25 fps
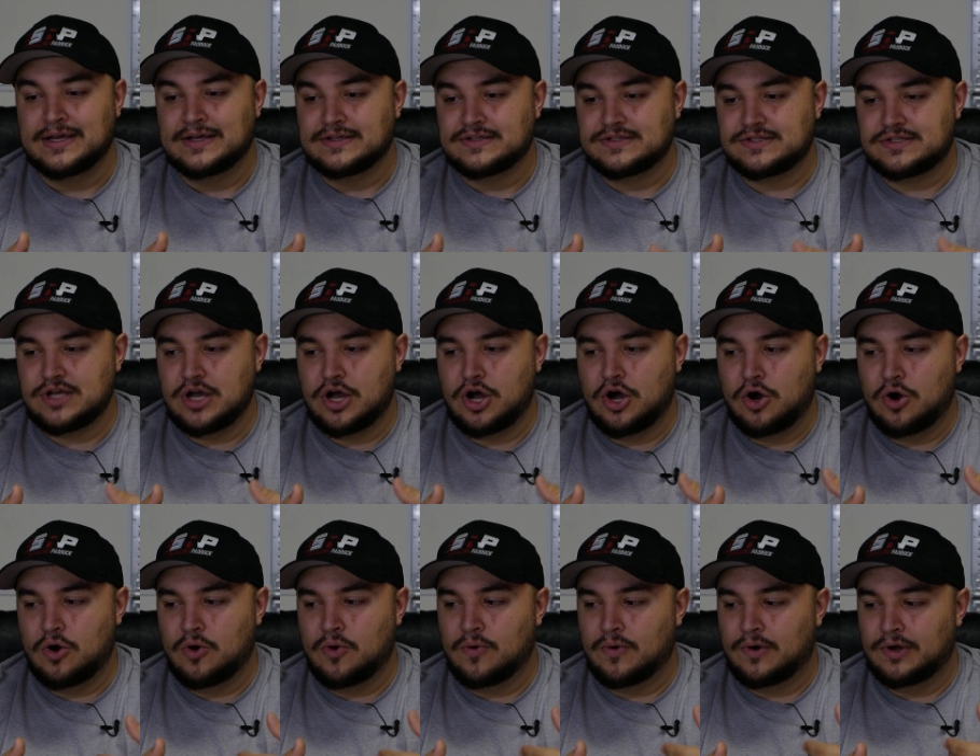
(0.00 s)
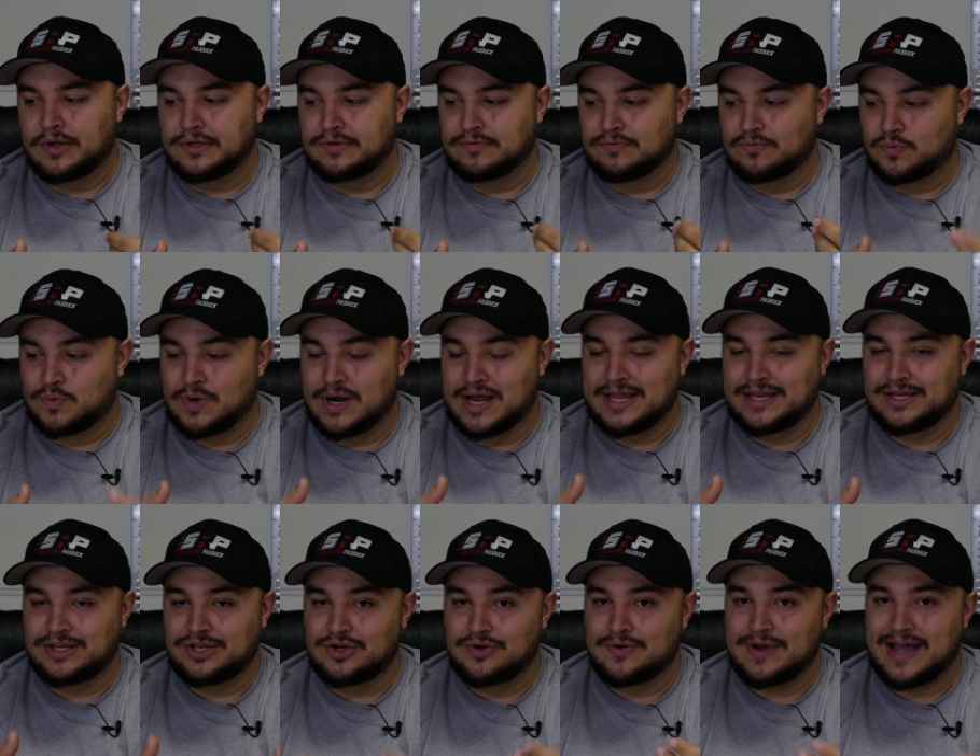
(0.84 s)
So
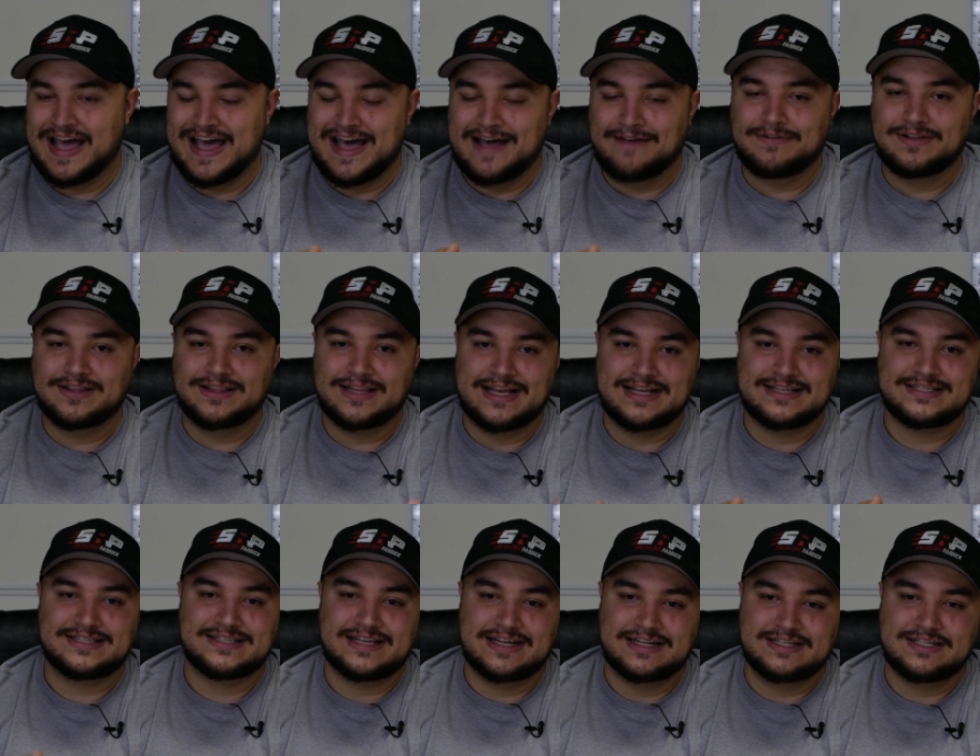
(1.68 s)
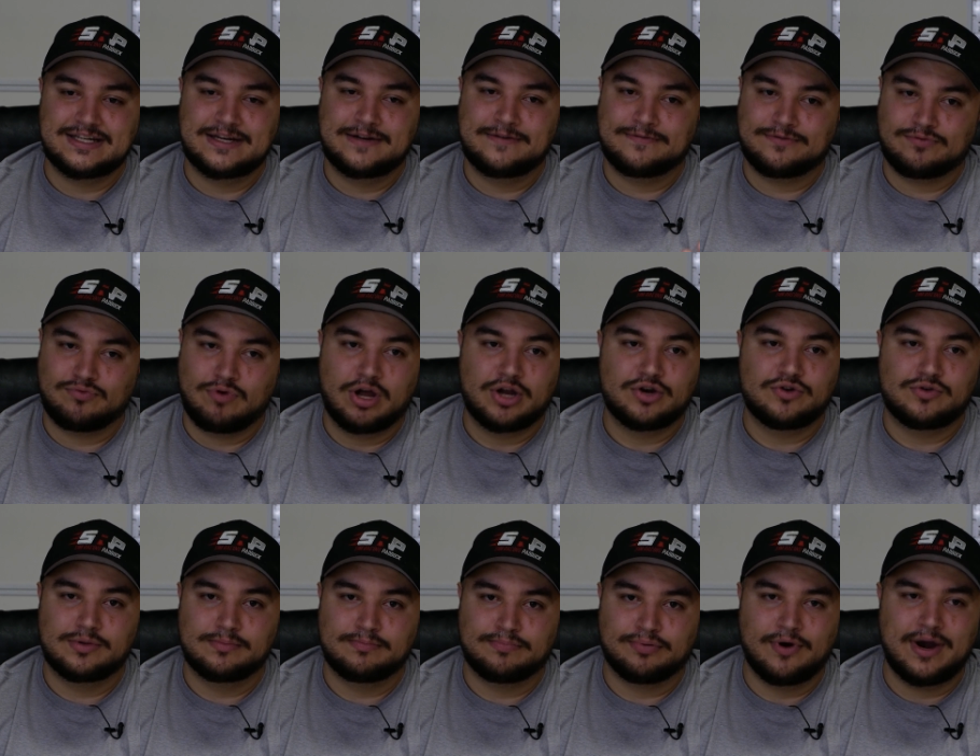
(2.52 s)
when you have a less sensitive
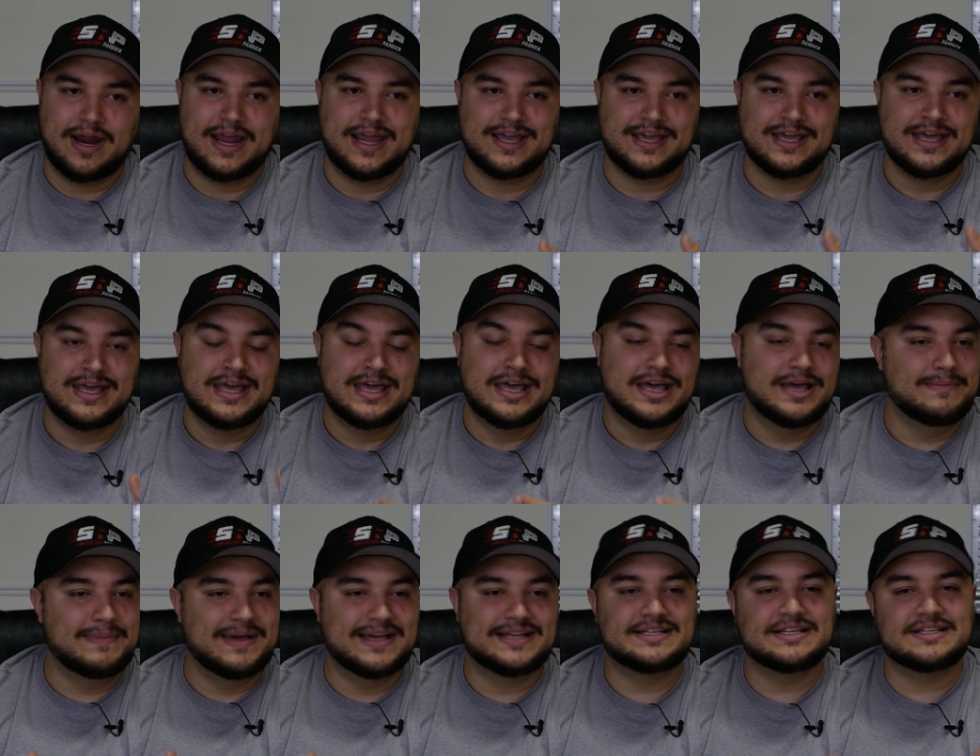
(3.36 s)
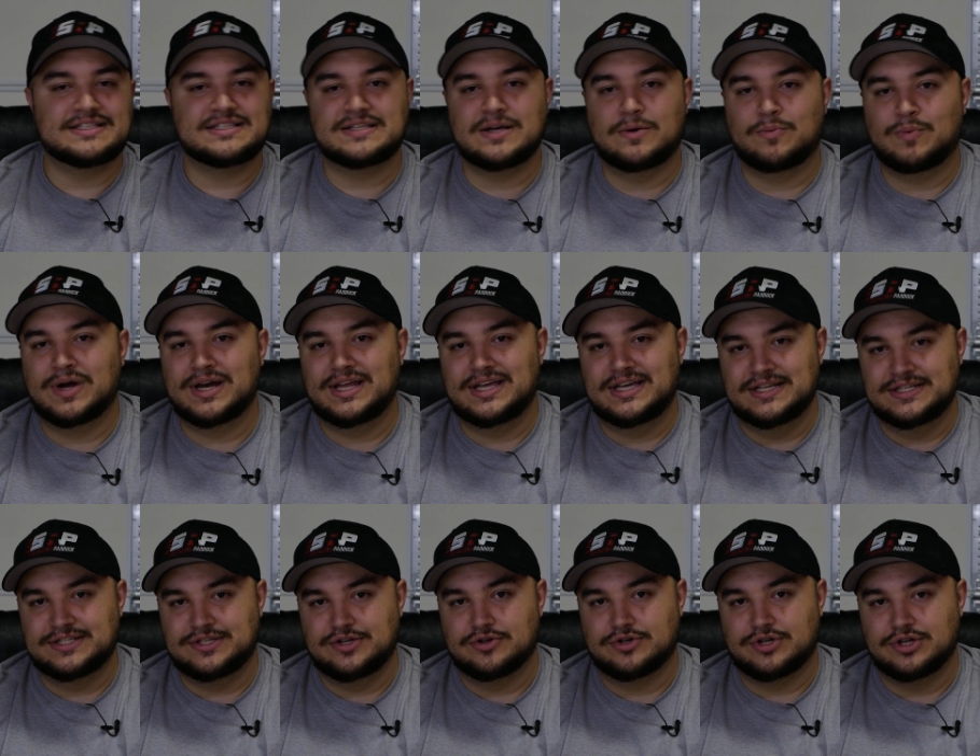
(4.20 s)
throttle and brake, it makes it somewhat
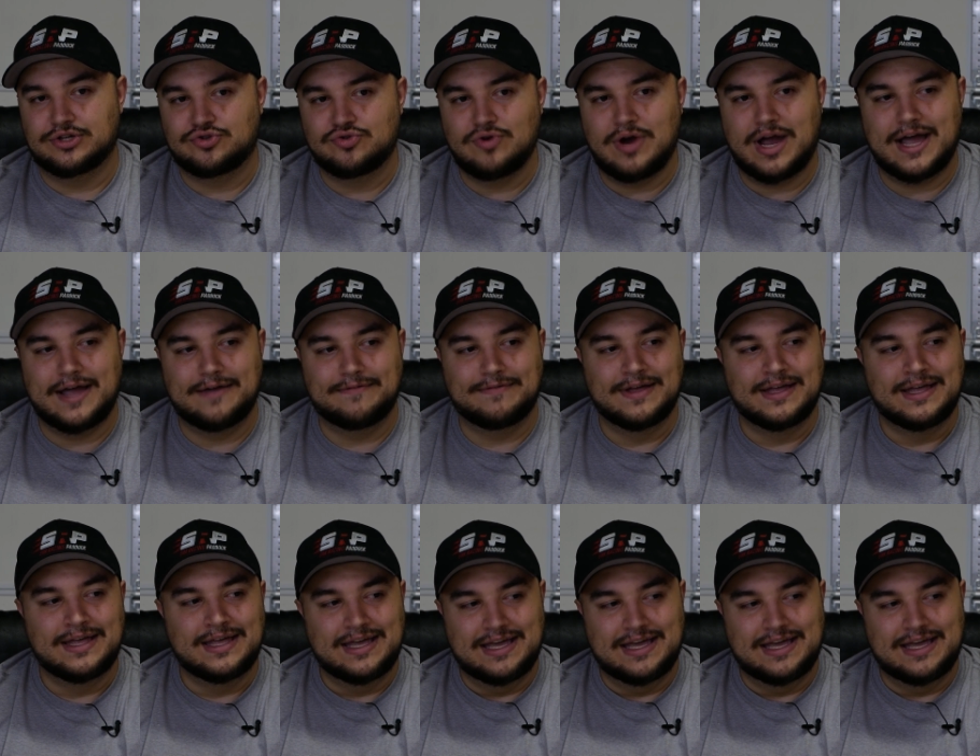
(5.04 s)
easier to drive.